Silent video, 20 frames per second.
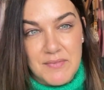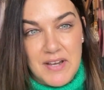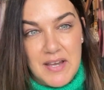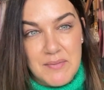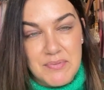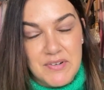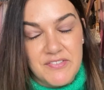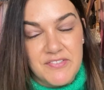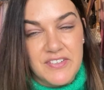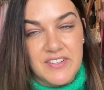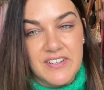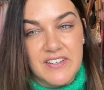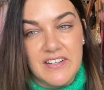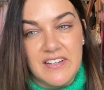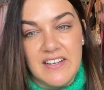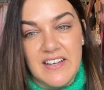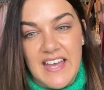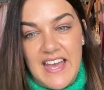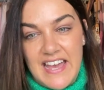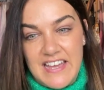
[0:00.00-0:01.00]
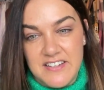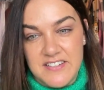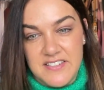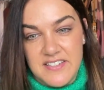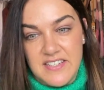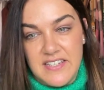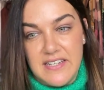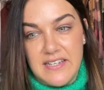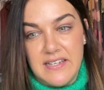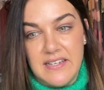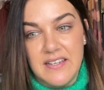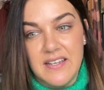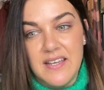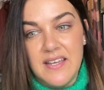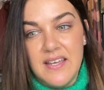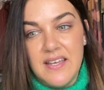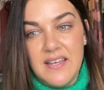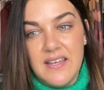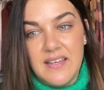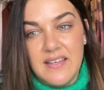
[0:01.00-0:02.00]
I prefer ashy
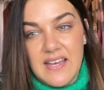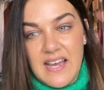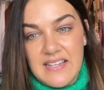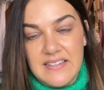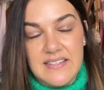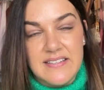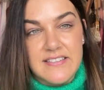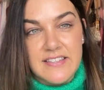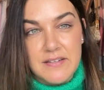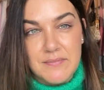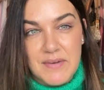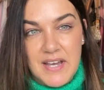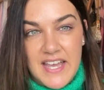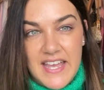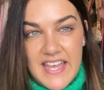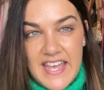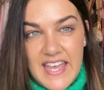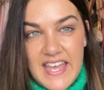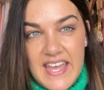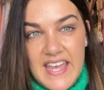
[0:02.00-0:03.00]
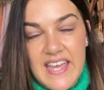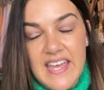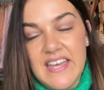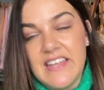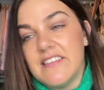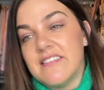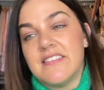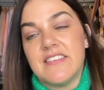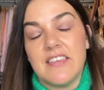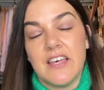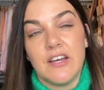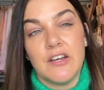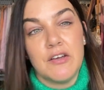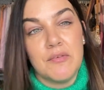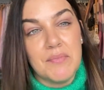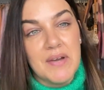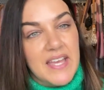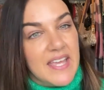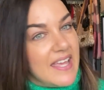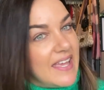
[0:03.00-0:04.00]
colors in my hair, and so
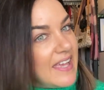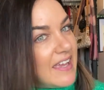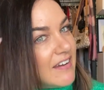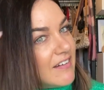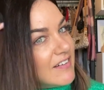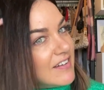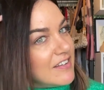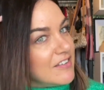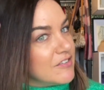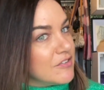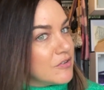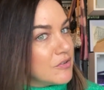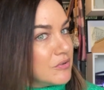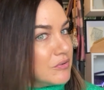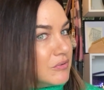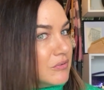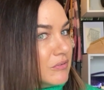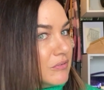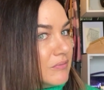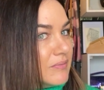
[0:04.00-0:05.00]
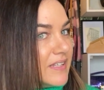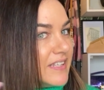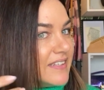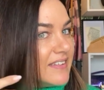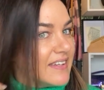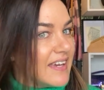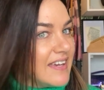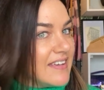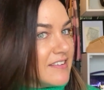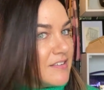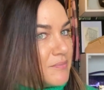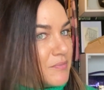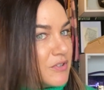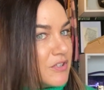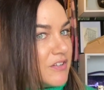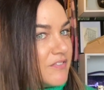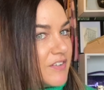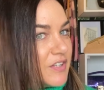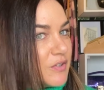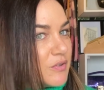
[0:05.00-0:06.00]
my hair is cool. It has
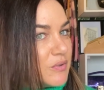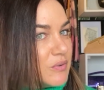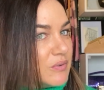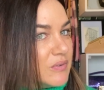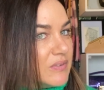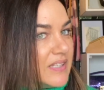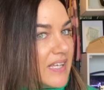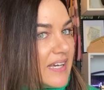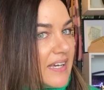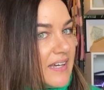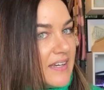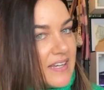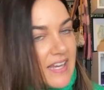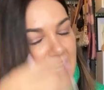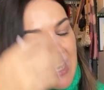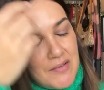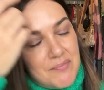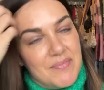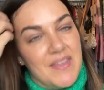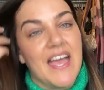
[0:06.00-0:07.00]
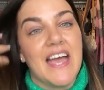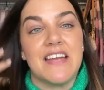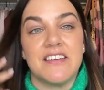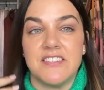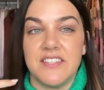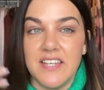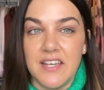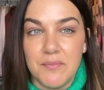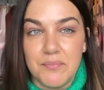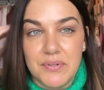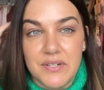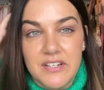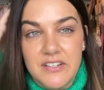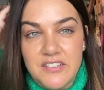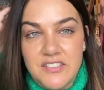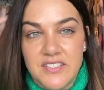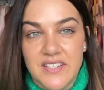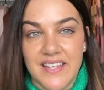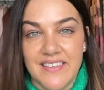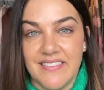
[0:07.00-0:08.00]
more of a cooler ashy
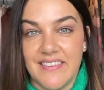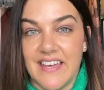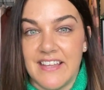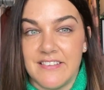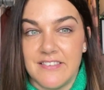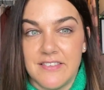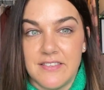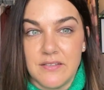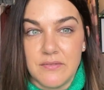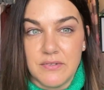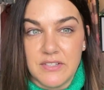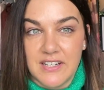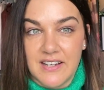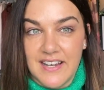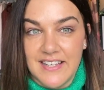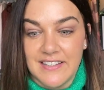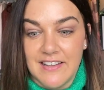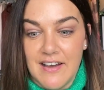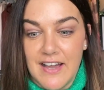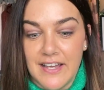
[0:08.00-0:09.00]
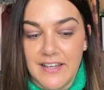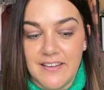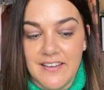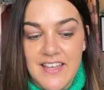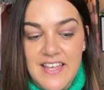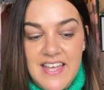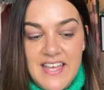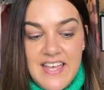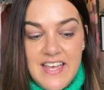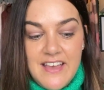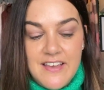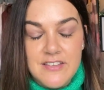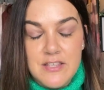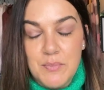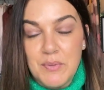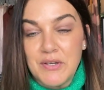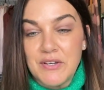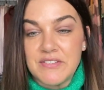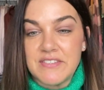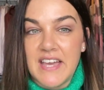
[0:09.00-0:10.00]
approach, and that's what I like. So
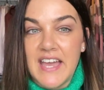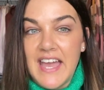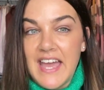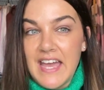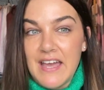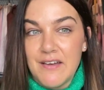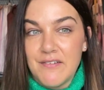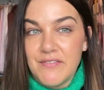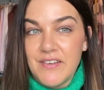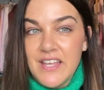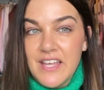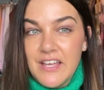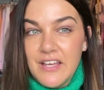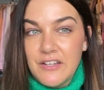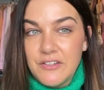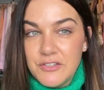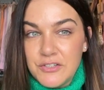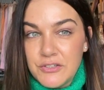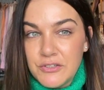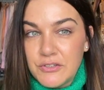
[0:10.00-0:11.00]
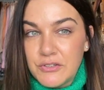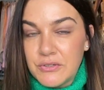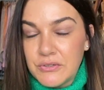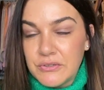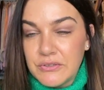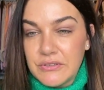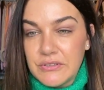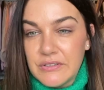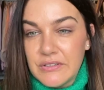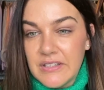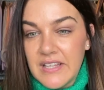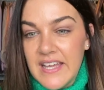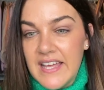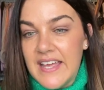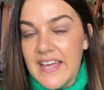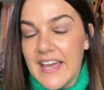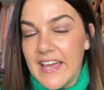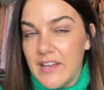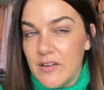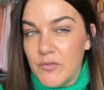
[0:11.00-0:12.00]
because I have two cool
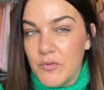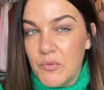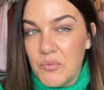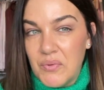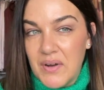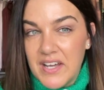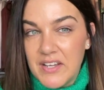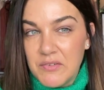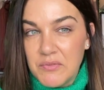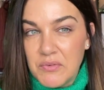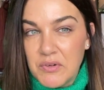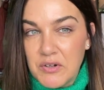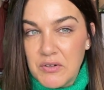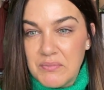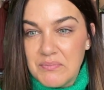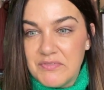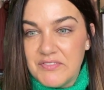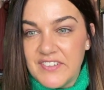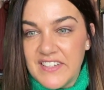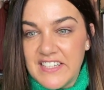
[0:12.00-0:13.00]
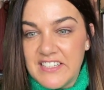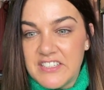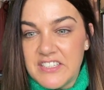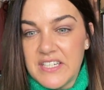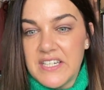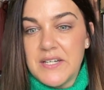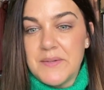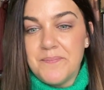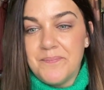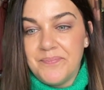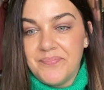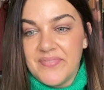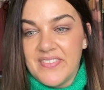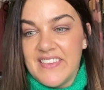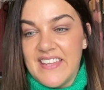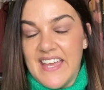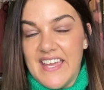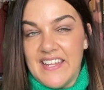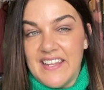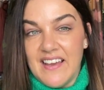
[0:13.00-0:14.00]
and one warm feature,
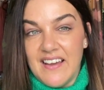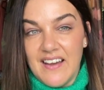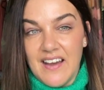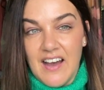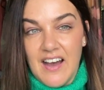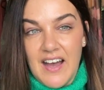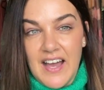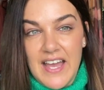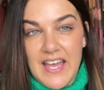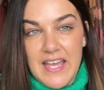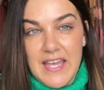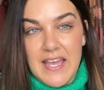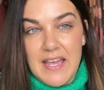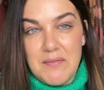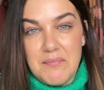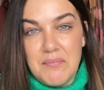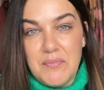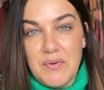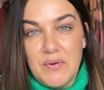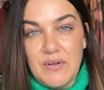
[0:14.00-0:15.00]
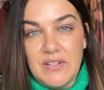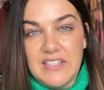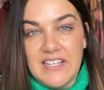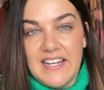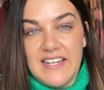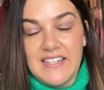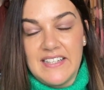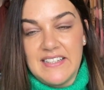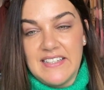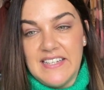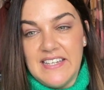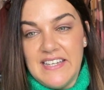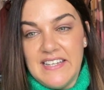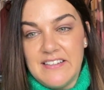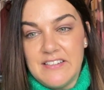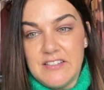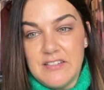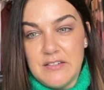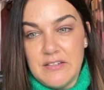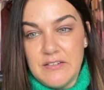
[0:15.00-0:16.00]
then I am more likely
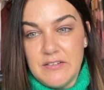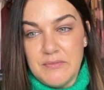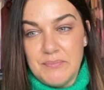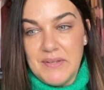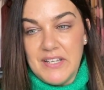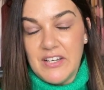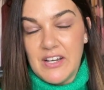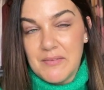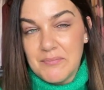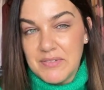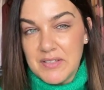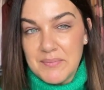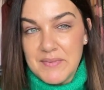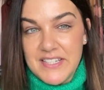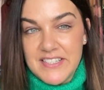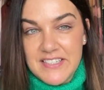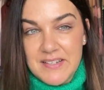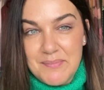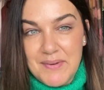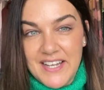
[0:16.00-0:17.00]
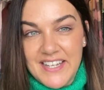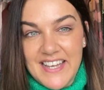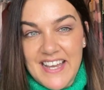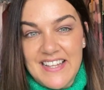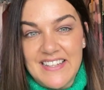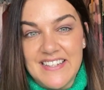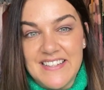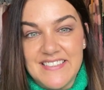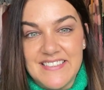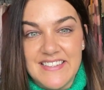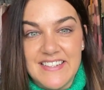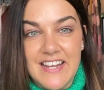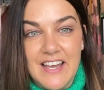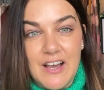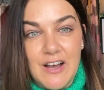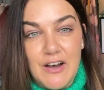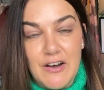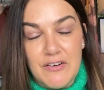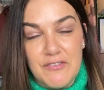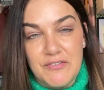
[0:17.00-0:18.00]
to be complimented by colors that are
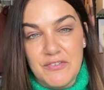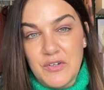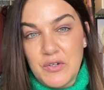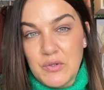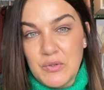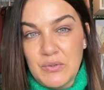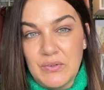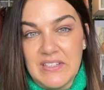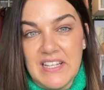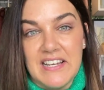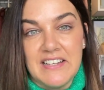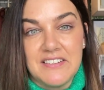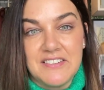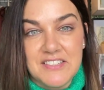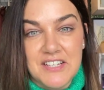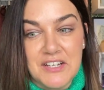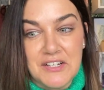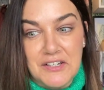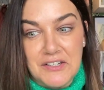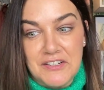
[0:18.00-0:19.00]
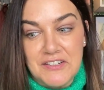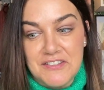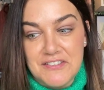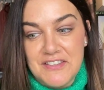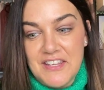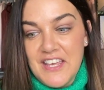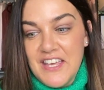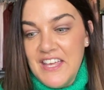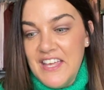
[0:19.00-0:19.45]
of cooler tones.